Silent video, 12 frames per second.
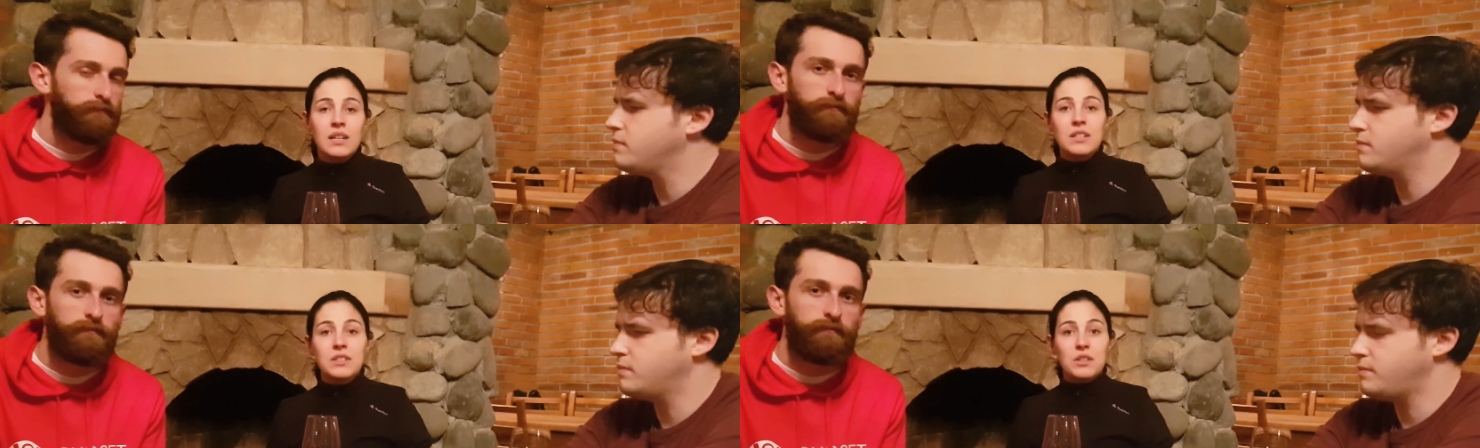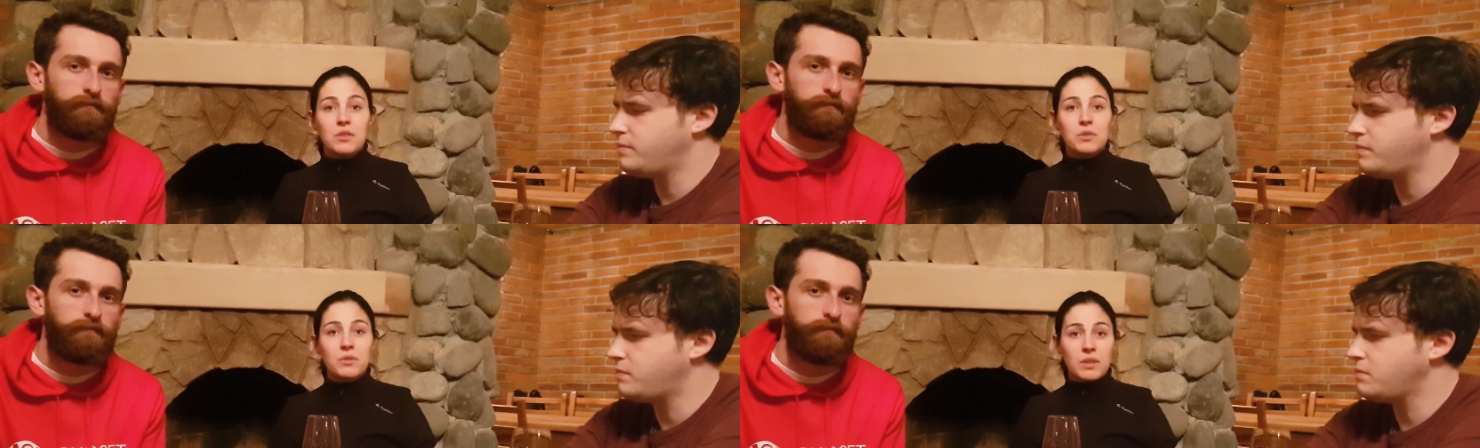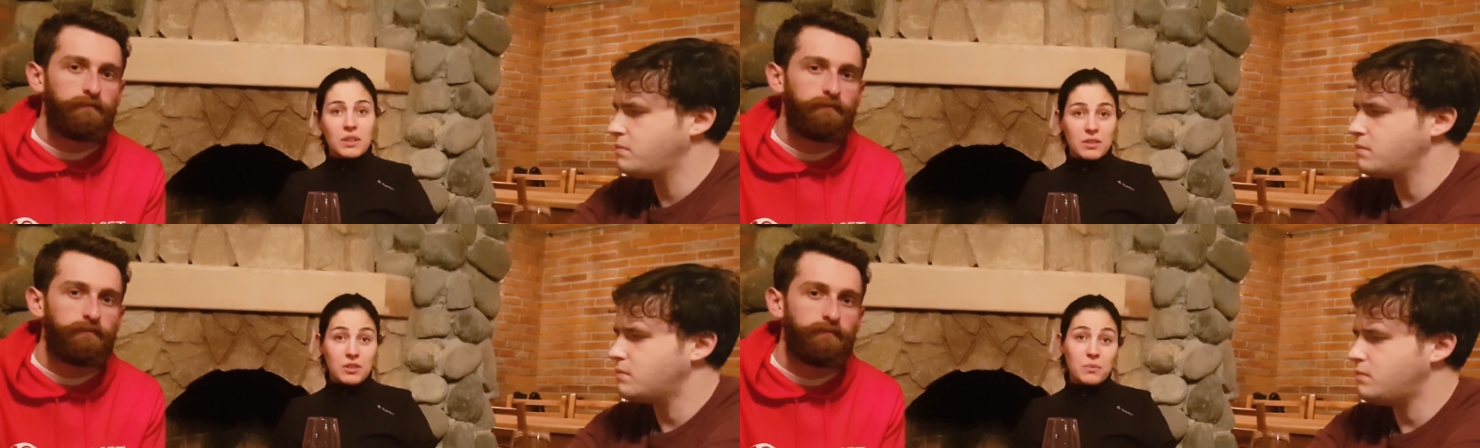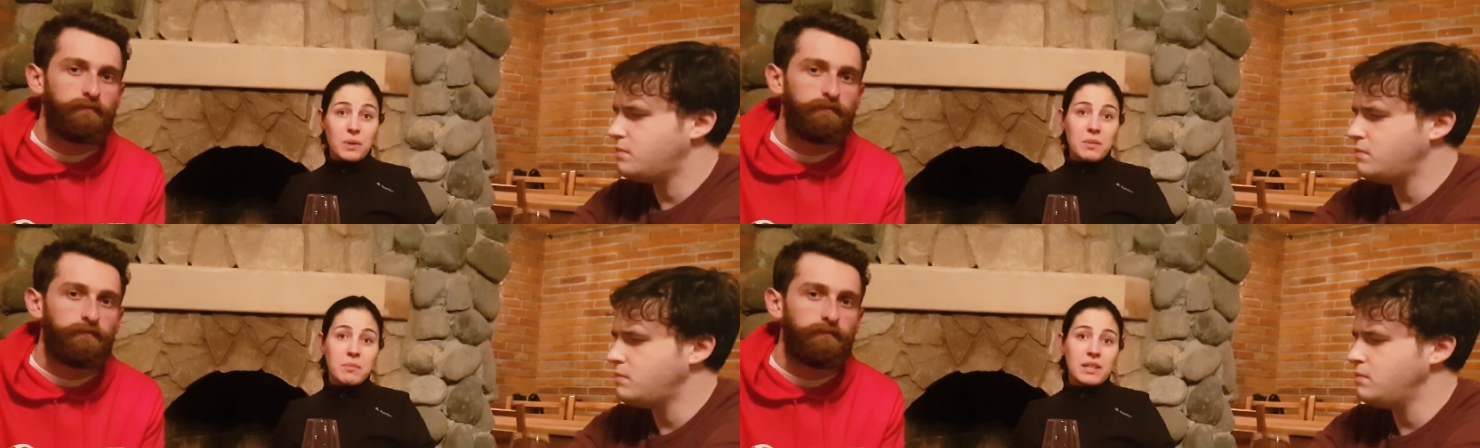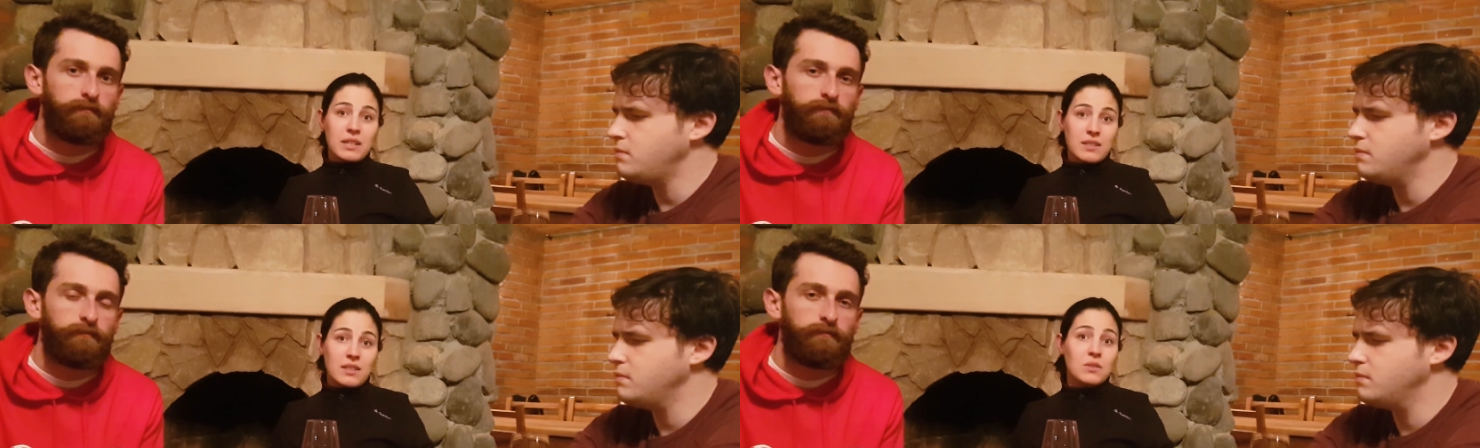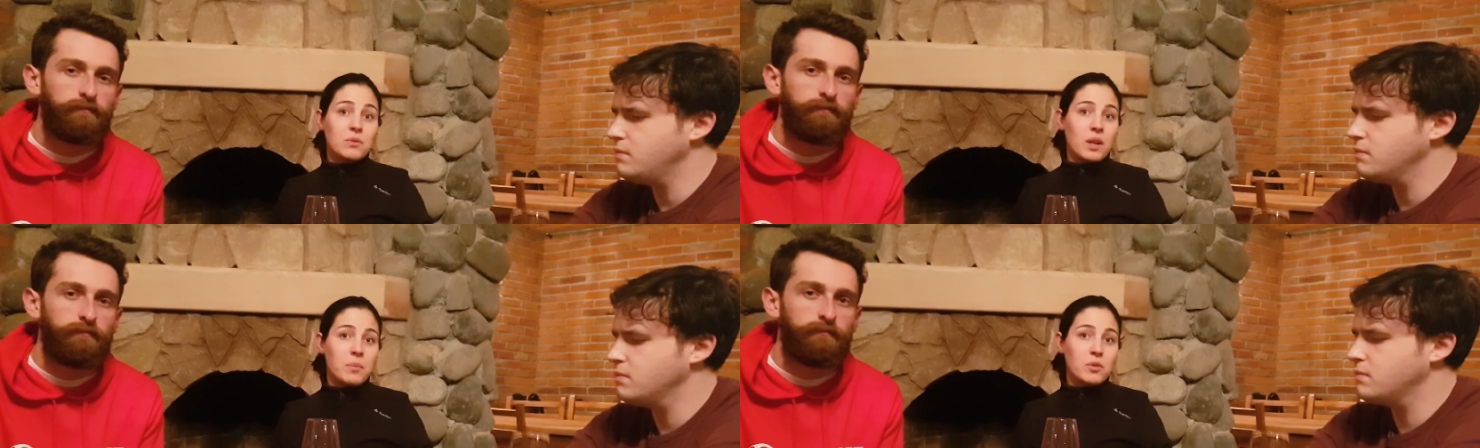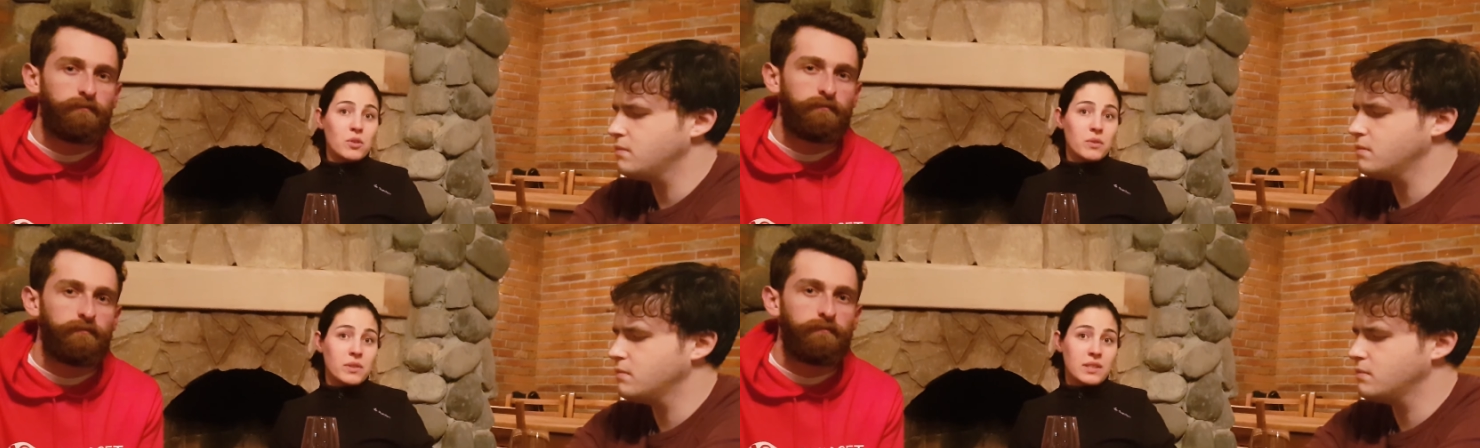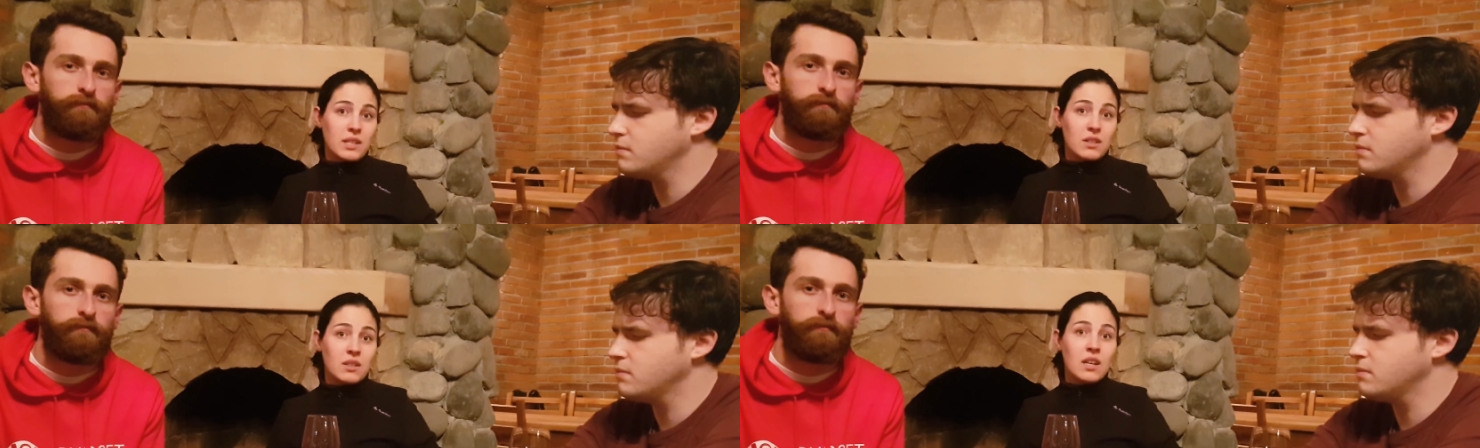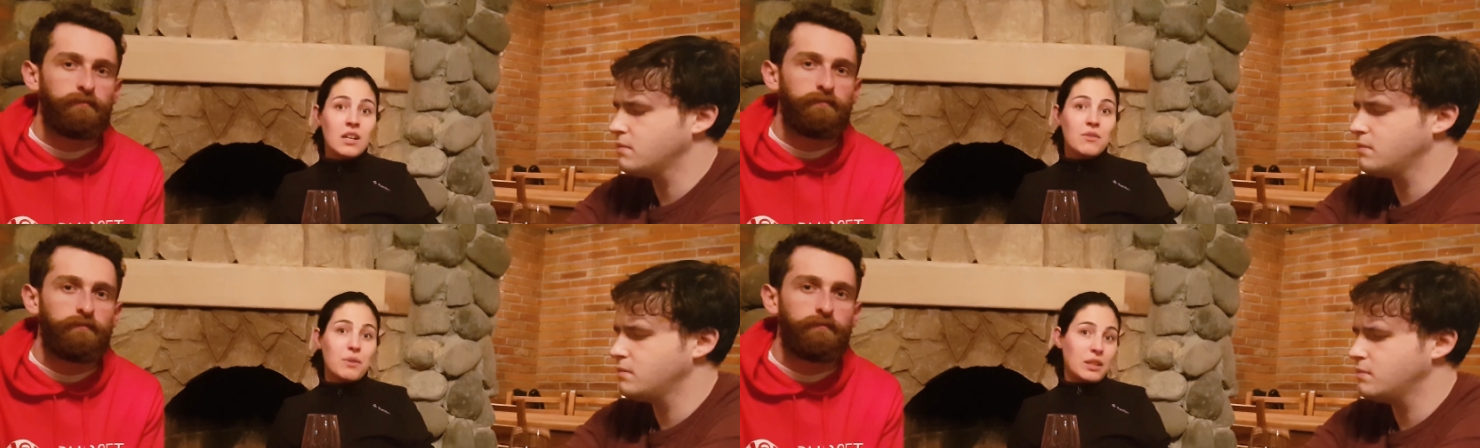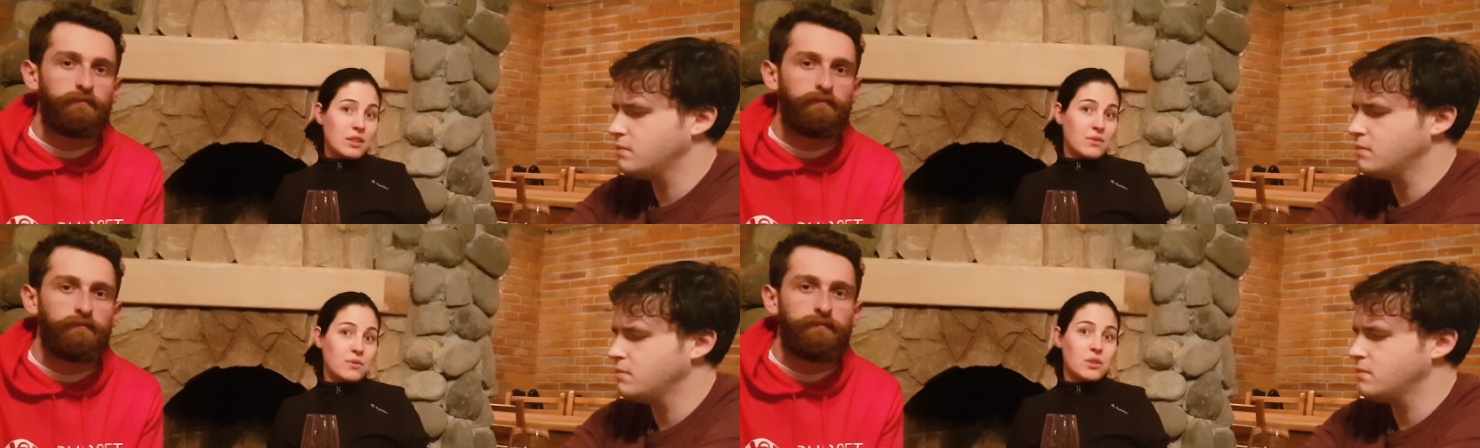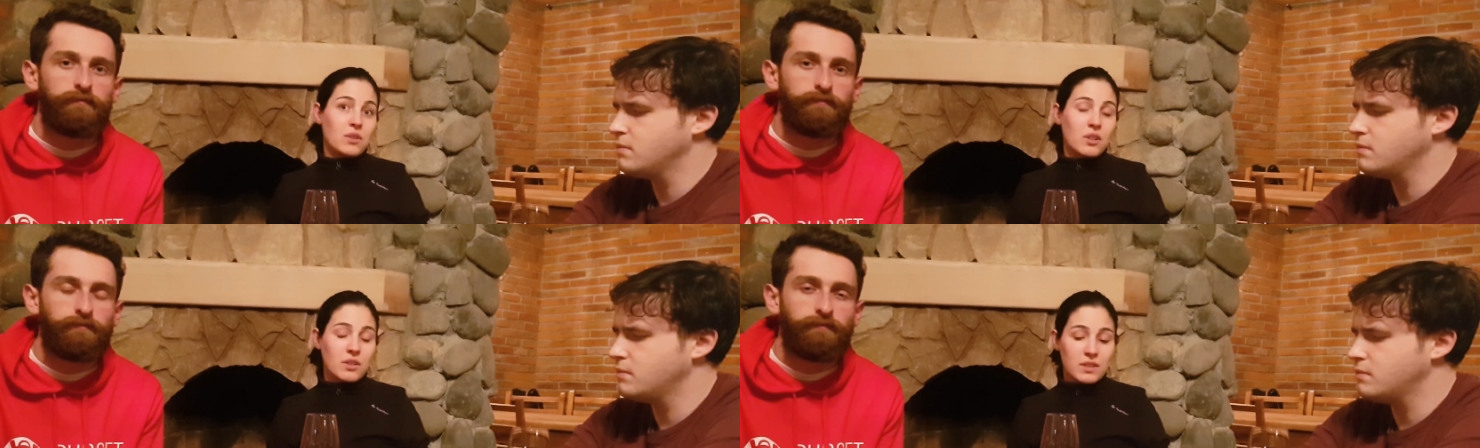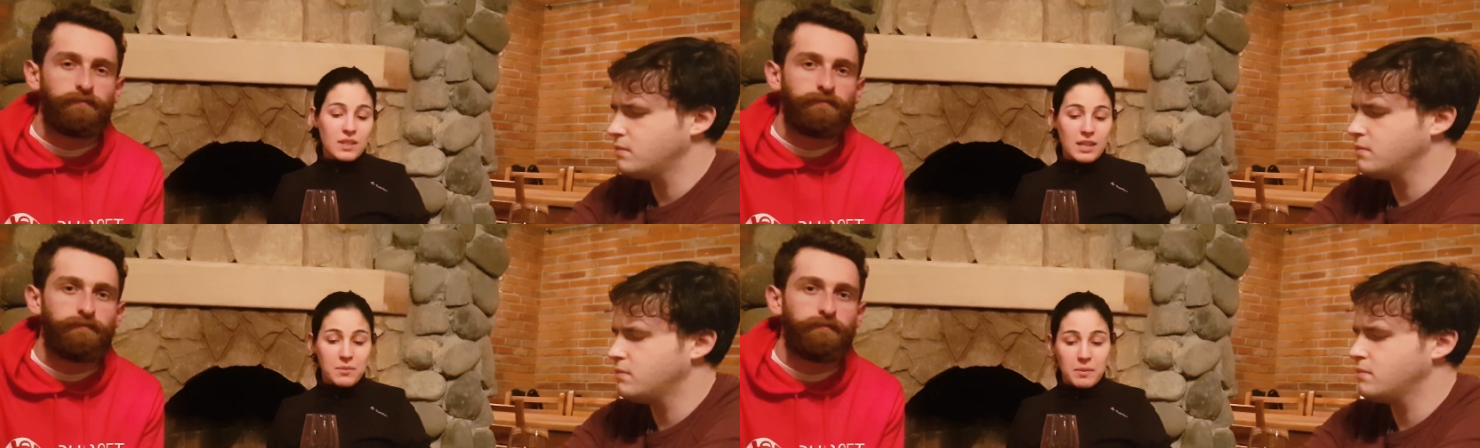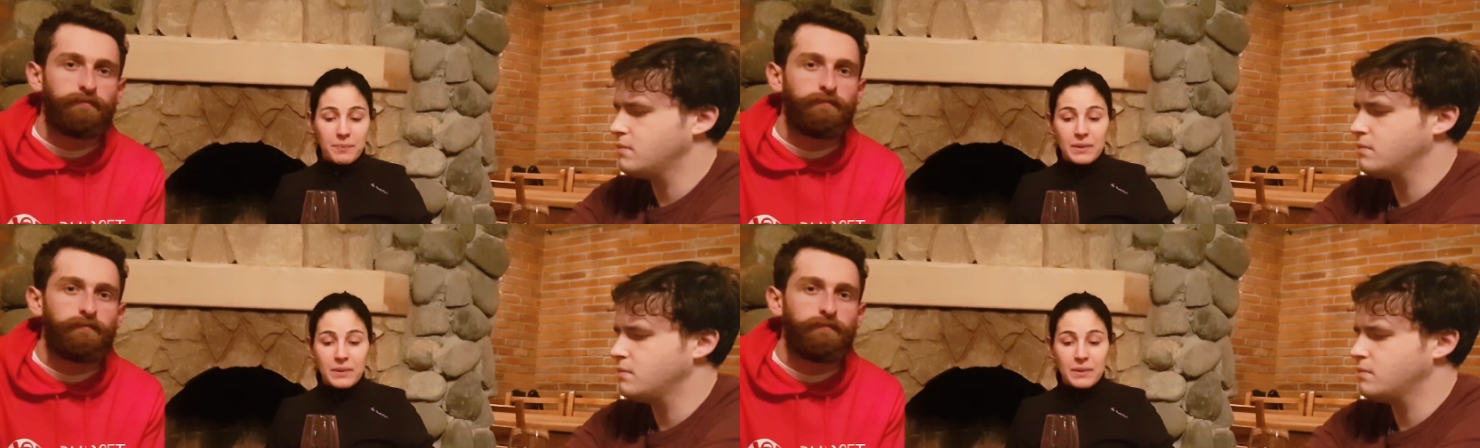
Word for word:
Speaker 1: So uh, winemakers and grape growers are waiting for a long time.